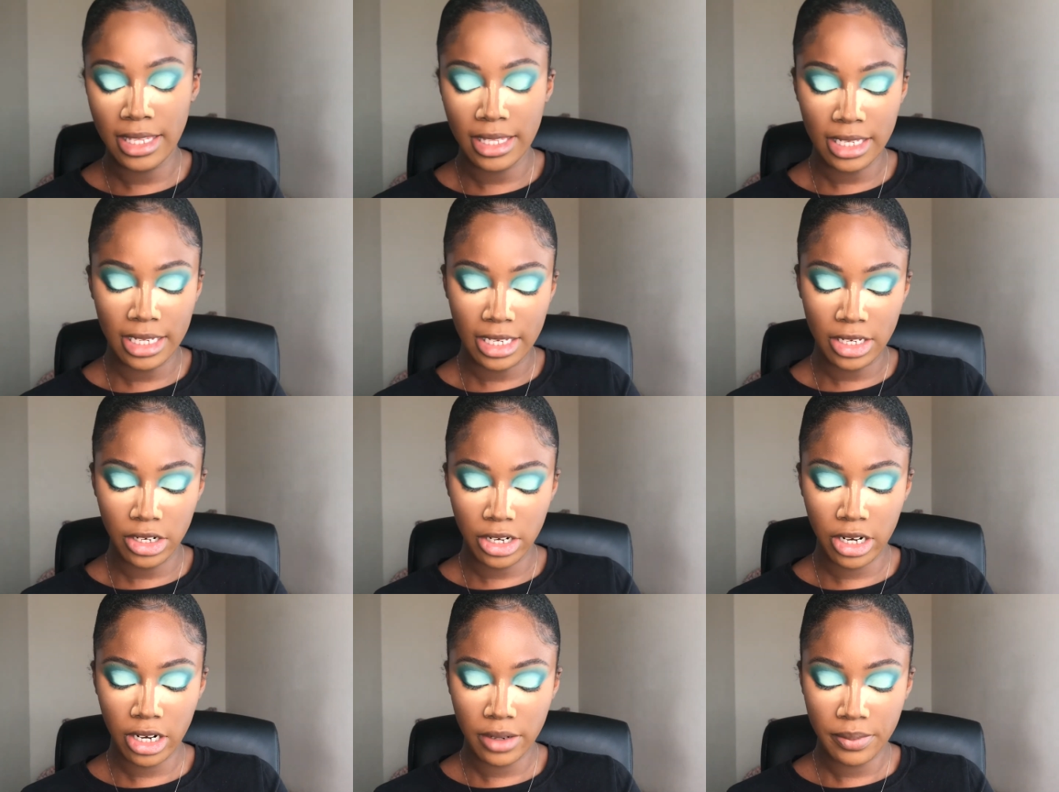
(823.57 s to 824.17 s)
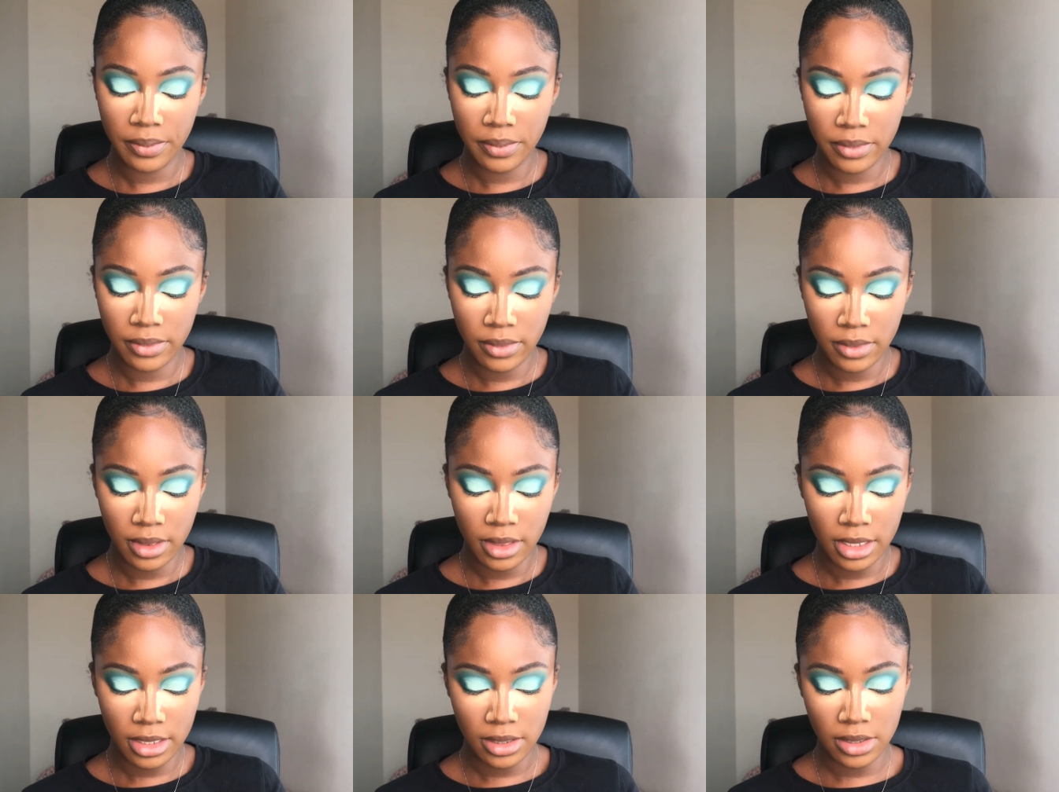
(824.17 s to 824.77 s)
Leader.
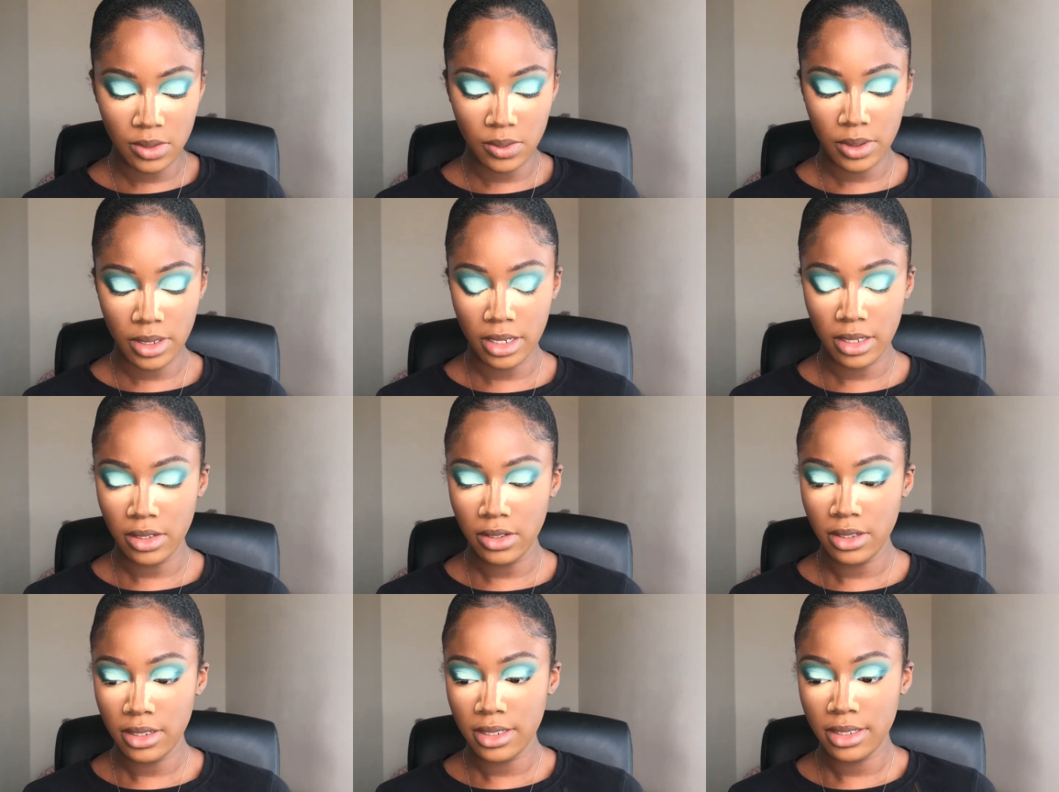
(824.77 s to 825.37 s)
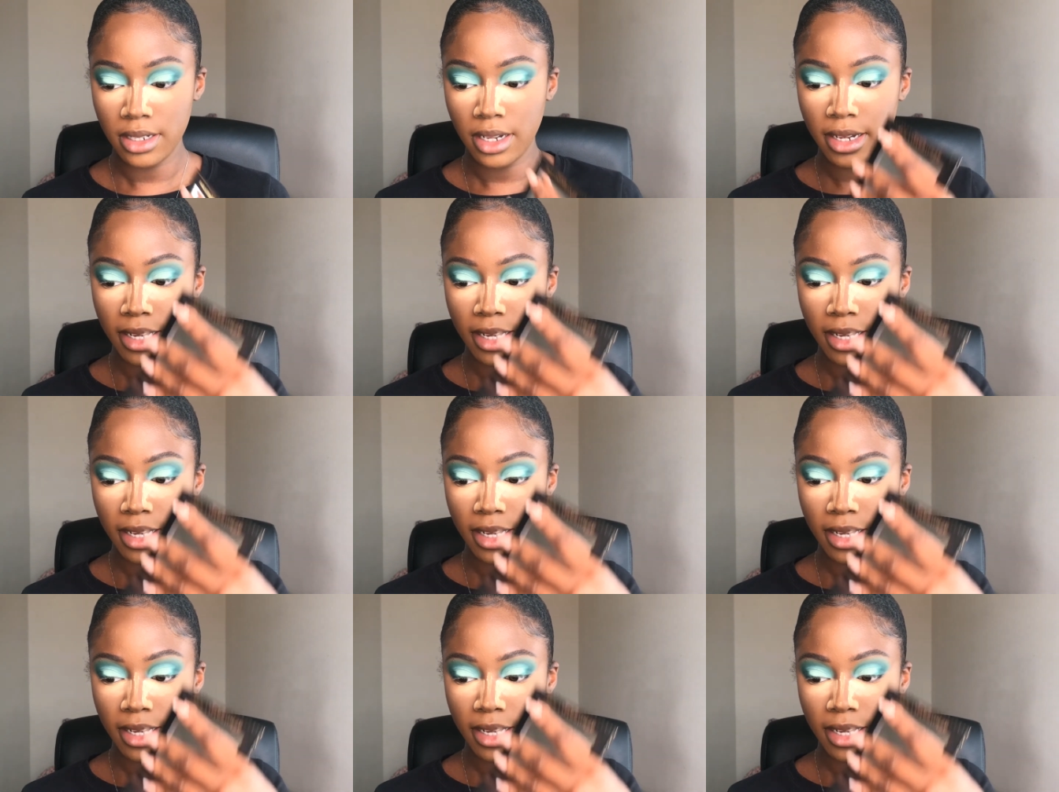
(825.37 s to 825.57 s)
This is what it looks